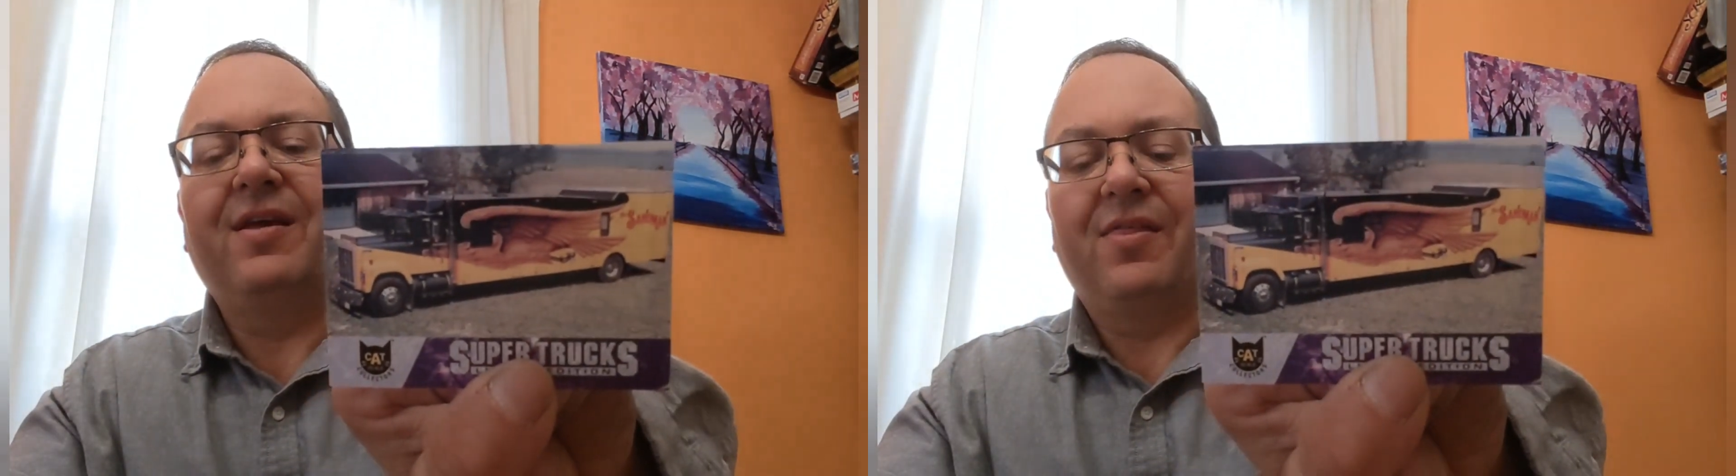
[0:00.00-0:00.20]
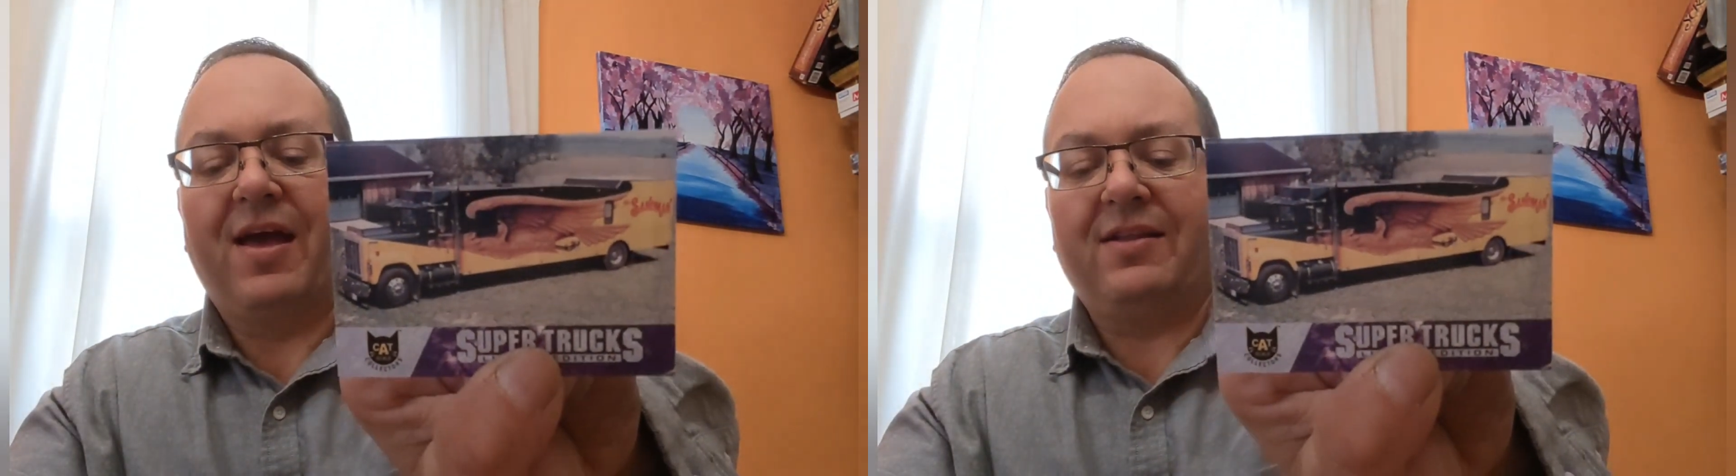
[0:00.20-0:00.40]

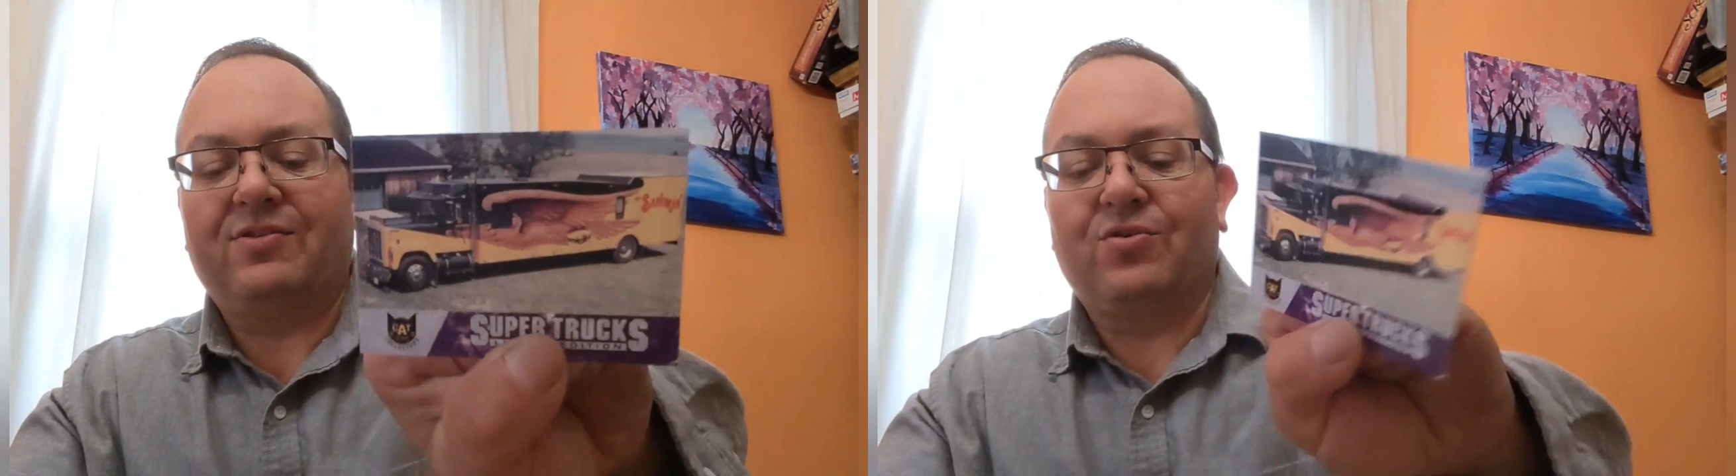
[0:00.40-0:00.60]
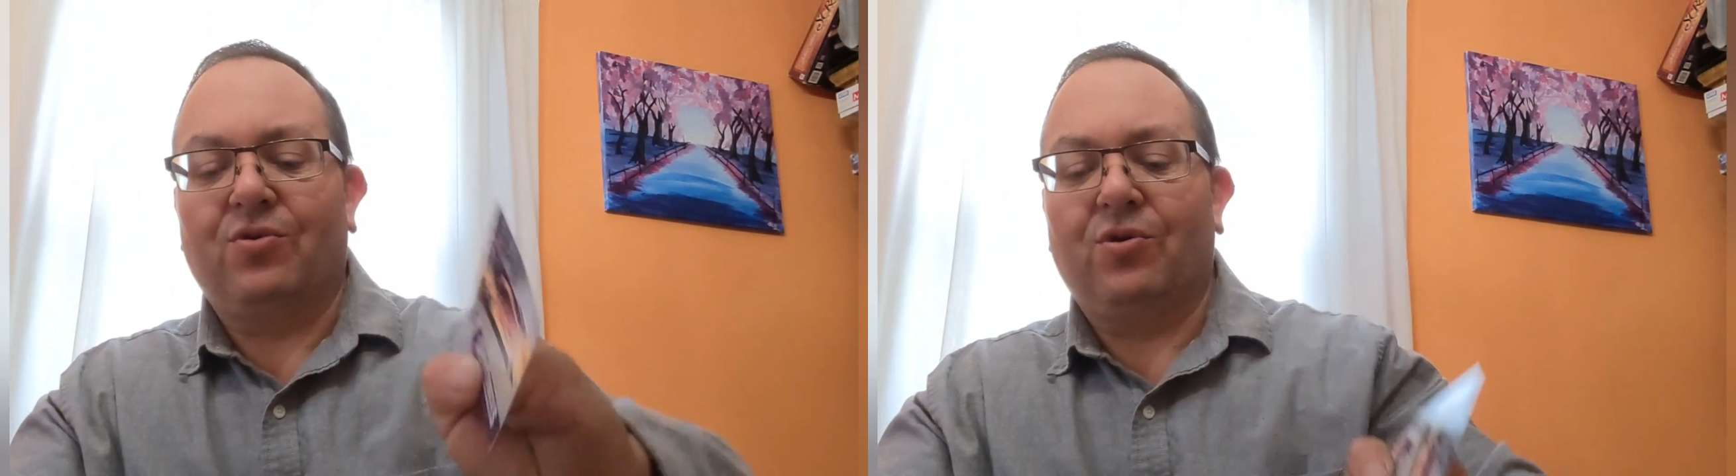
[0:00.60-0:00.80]
That's
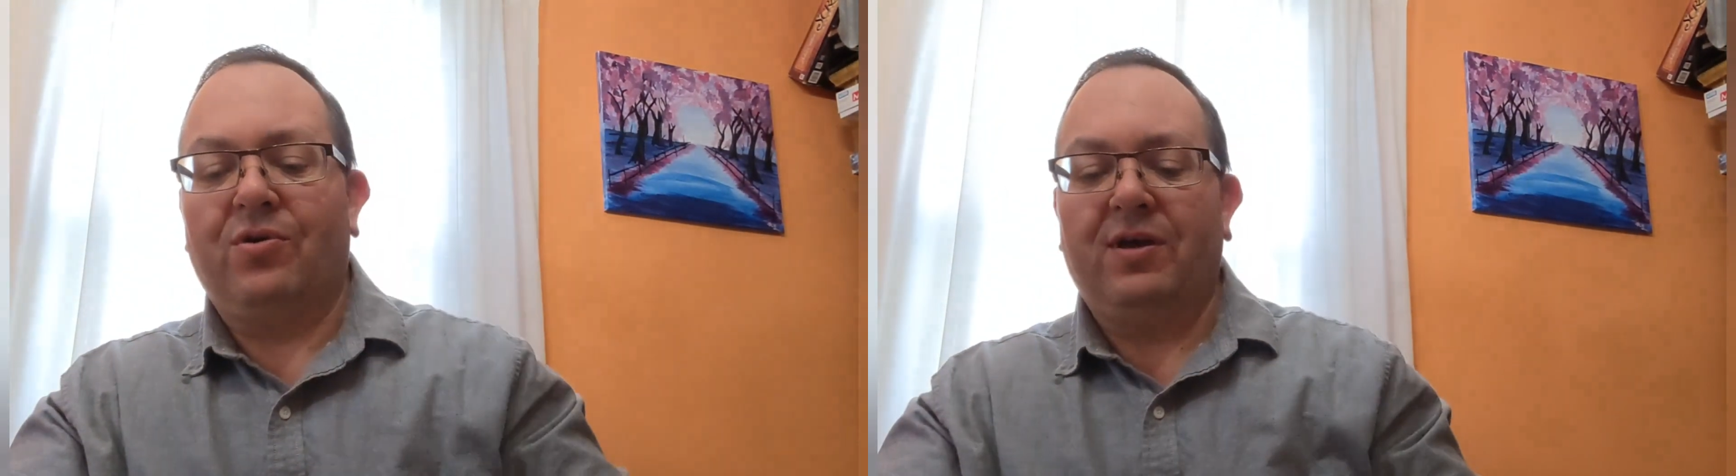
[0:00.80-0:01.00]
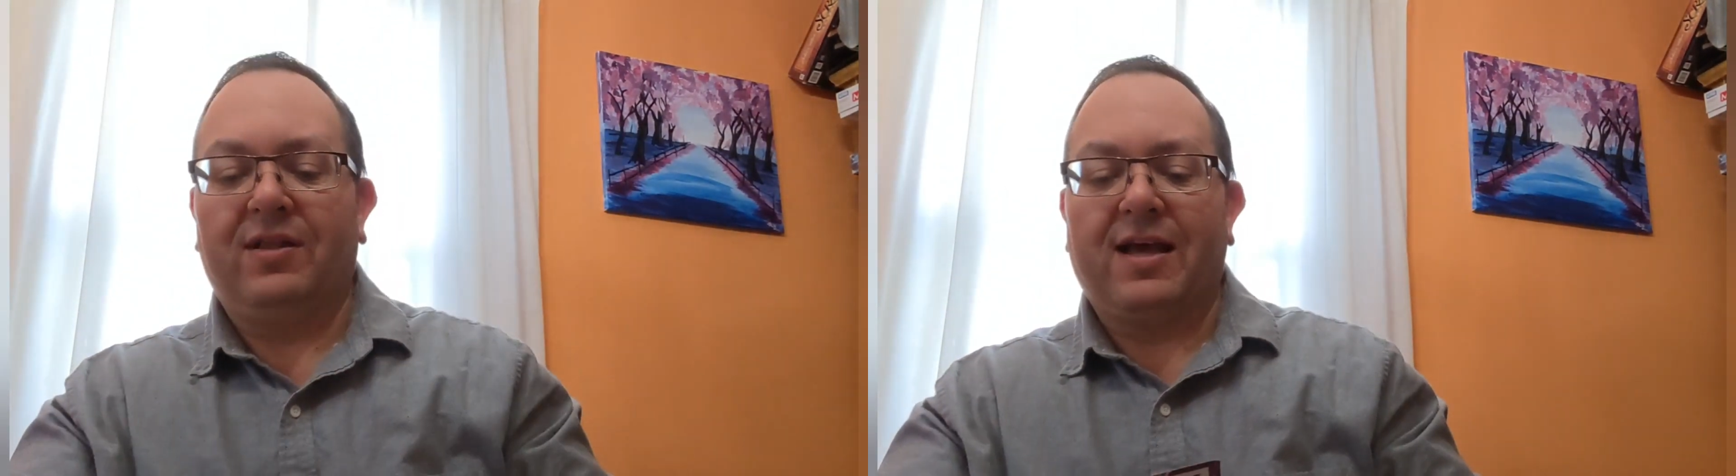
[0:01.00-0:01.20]

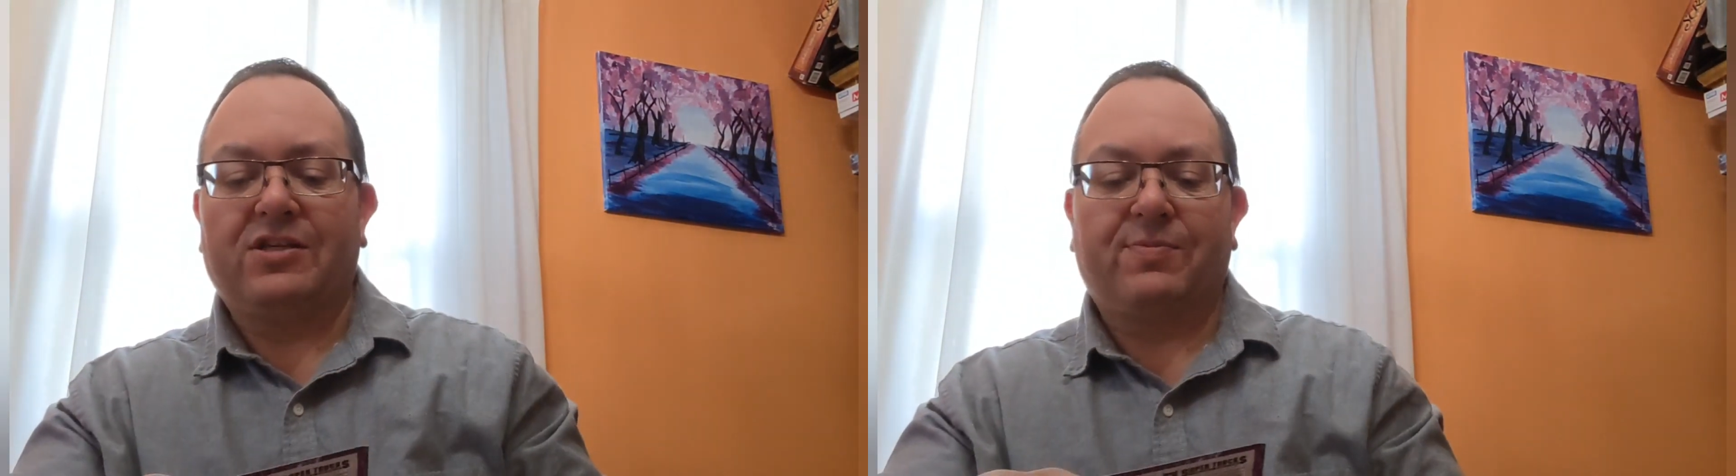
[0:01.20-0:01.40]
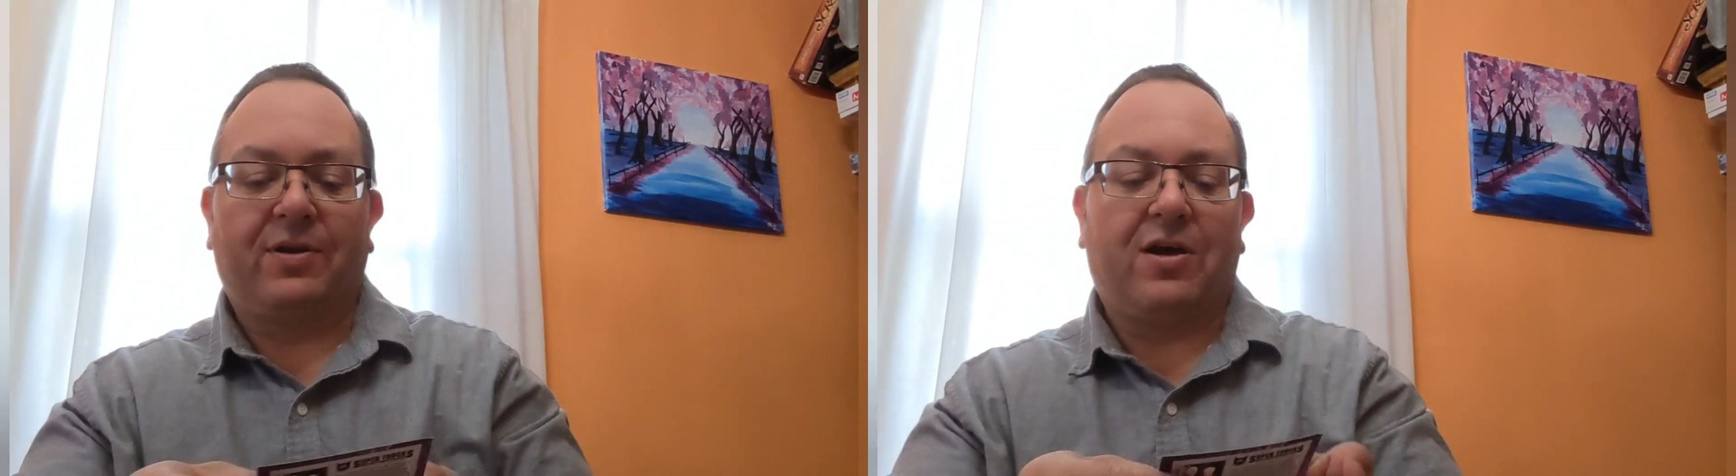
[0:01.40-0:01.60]
cool.
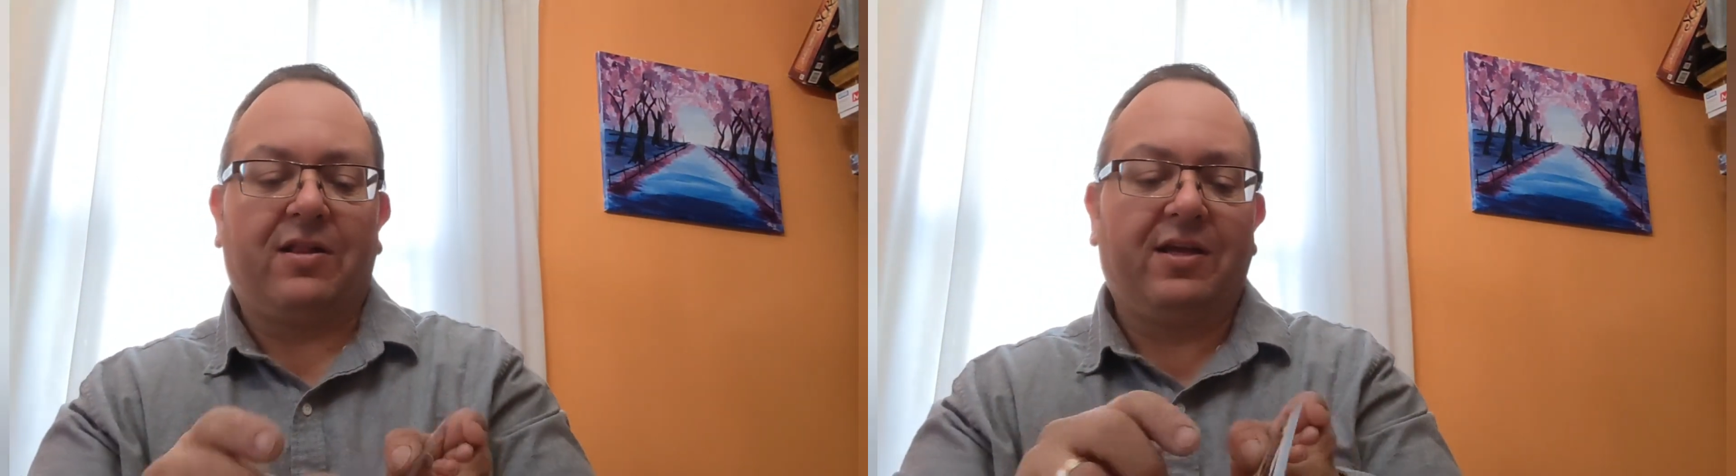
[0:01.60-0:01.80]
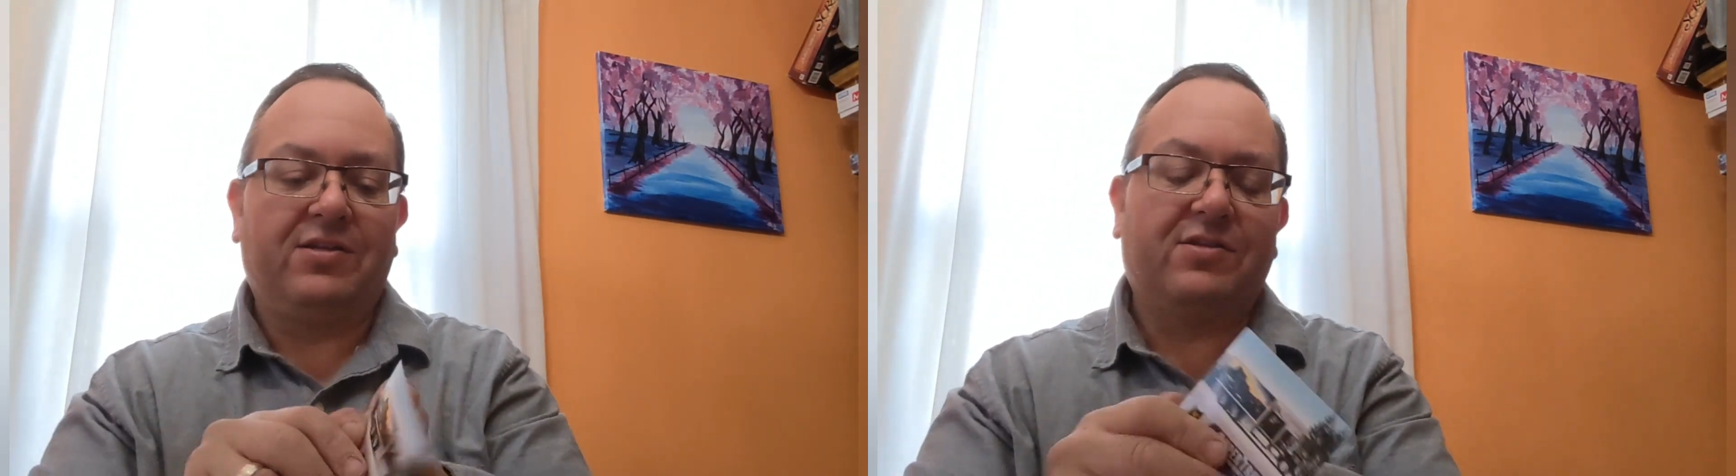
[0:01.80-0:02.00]
Last but not
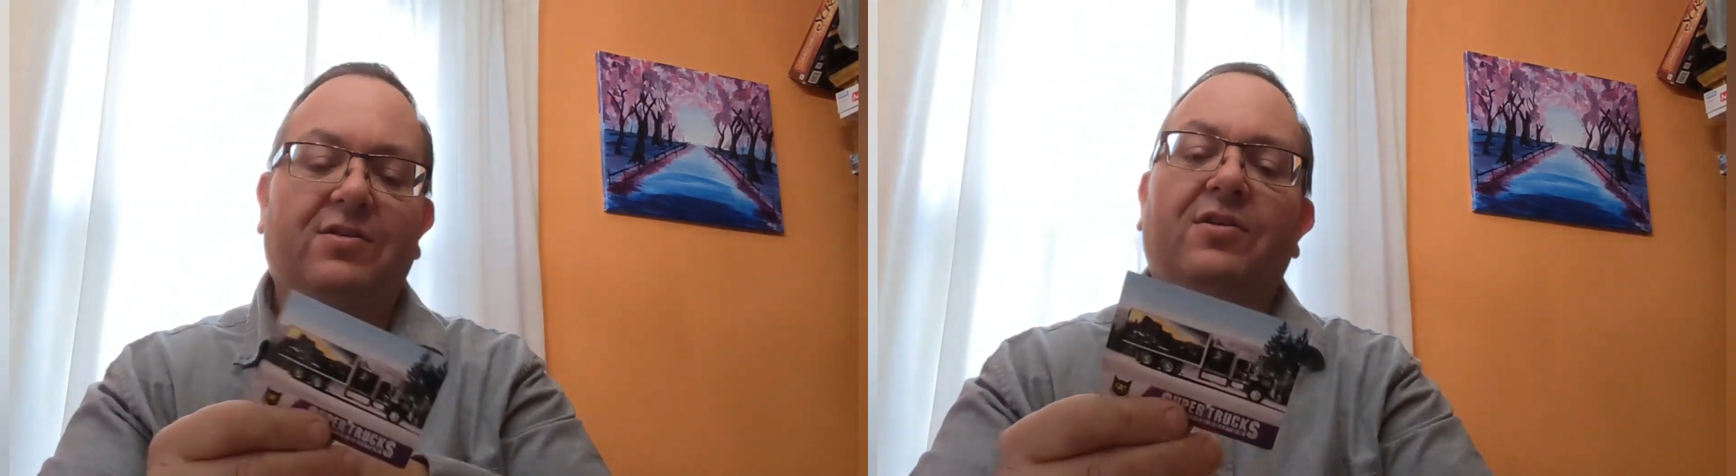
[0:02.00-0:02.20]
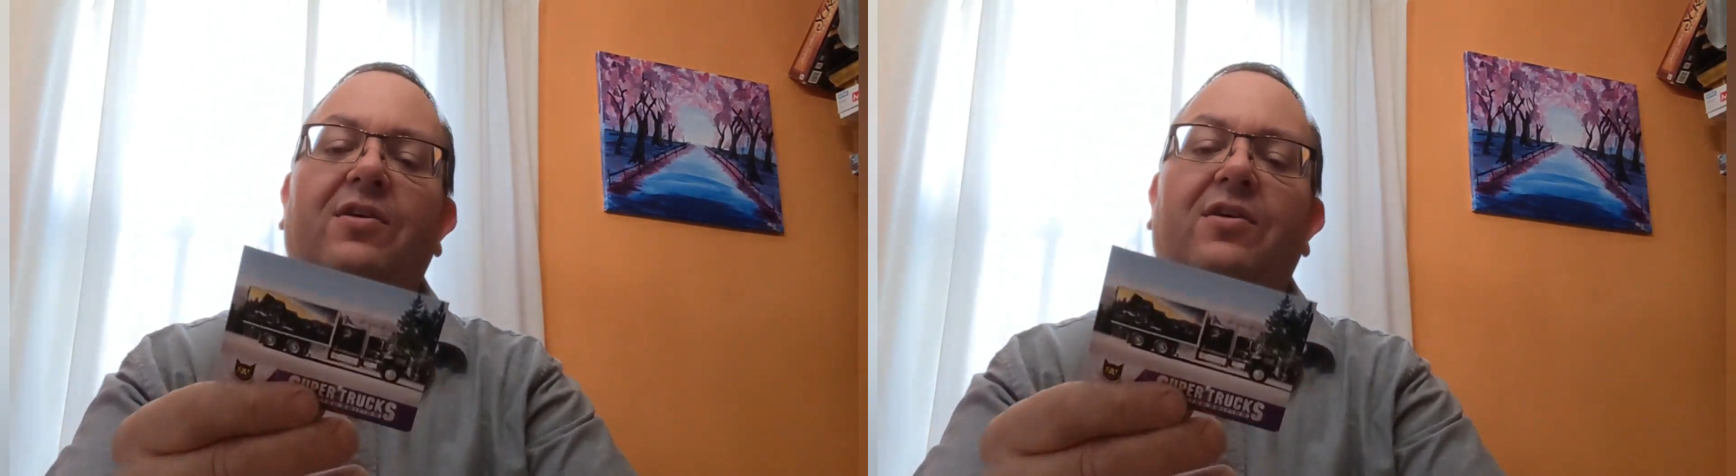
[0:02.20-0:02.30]
least,